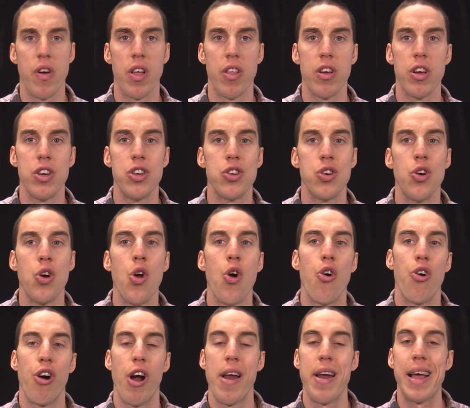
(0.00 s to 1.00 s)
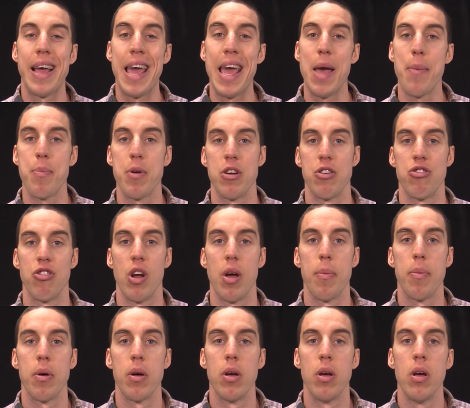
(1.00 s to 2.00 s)
village or on a camping trip,
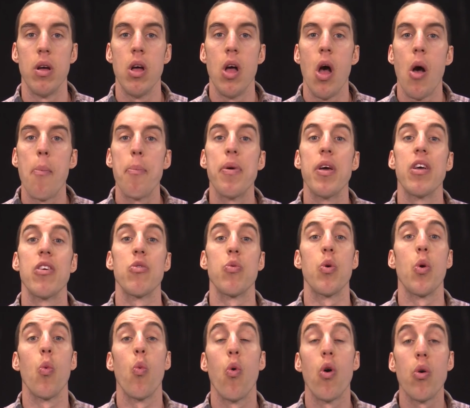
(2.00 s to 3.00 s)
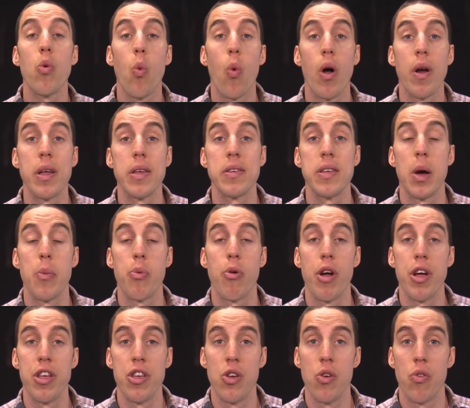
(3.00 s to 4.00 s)
because we wouldn't want to
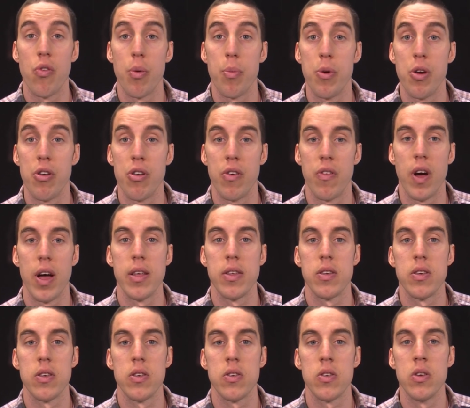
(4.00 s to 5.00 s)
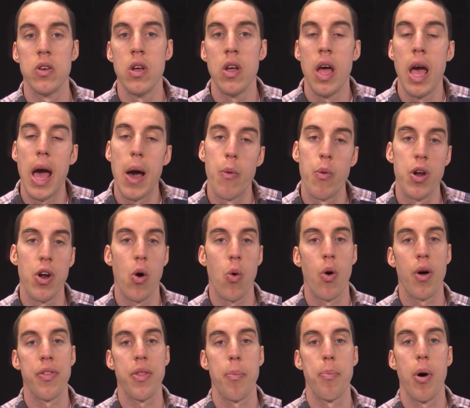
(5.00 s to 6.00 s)
separate you from your devices, and we don't
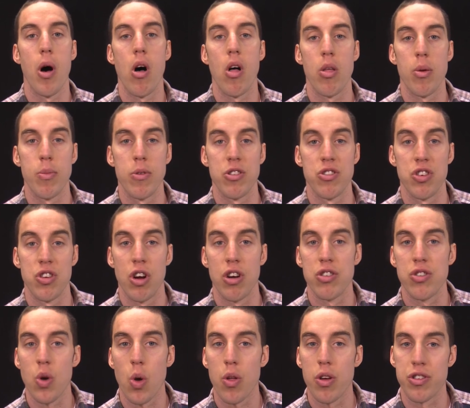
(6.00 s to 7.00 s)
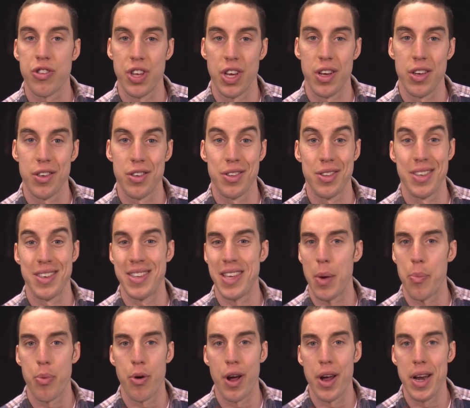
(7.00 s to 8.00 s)
want the polymers in our solar cells to
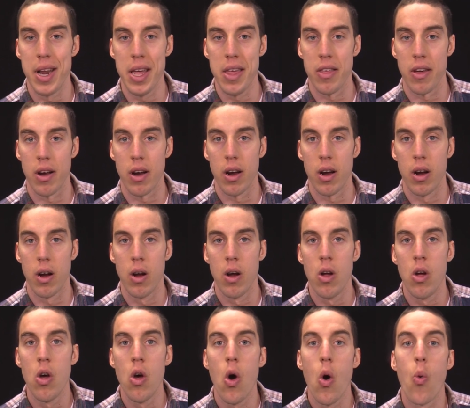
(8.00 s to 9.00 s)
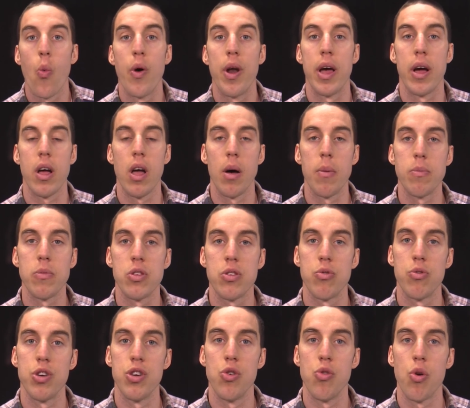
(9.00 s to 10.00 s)
separate either. When it comes to
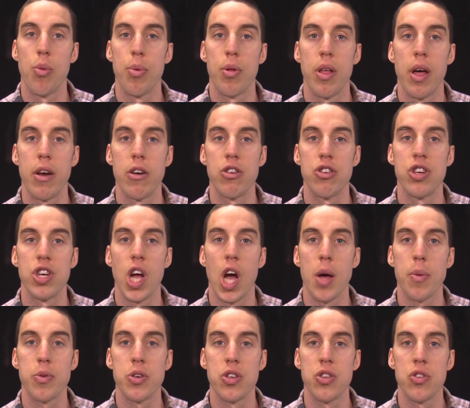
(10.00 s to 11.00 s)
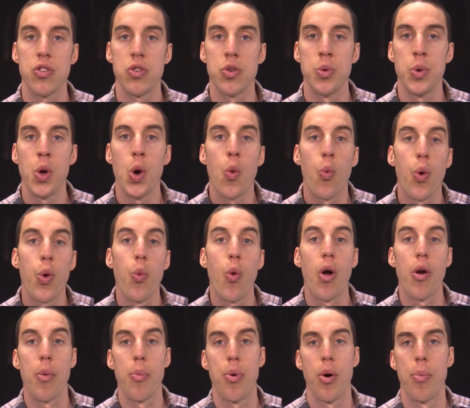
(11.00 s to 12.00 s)
renewable energy options, we
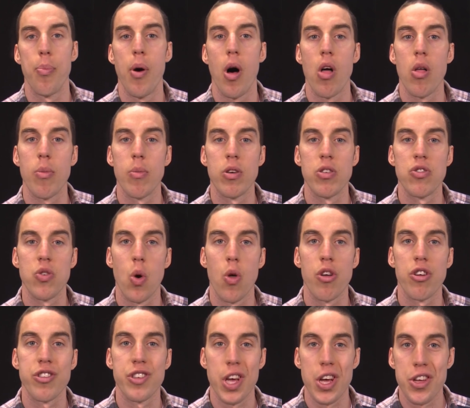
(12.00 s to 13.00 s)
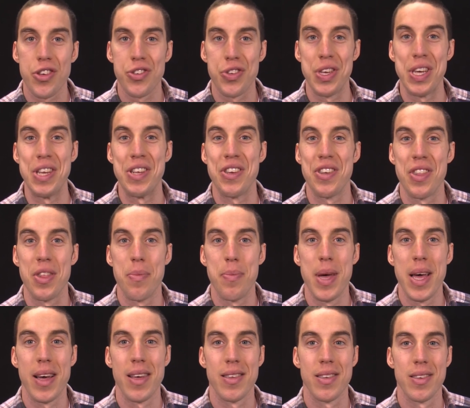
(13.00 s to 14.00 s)
want to put polymer solar cells into the
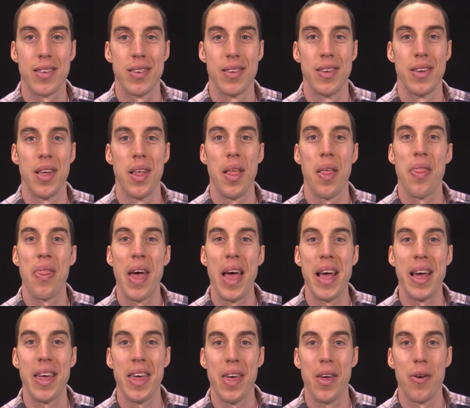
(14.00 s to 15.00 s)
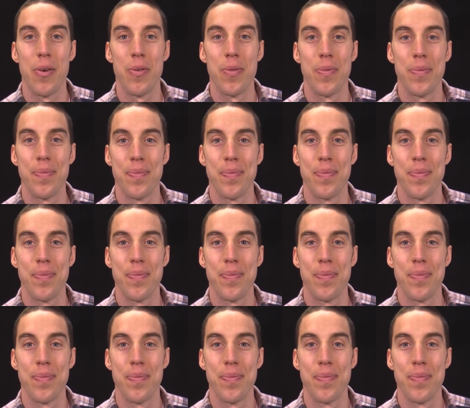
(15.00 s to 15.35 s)
mix. Thank you.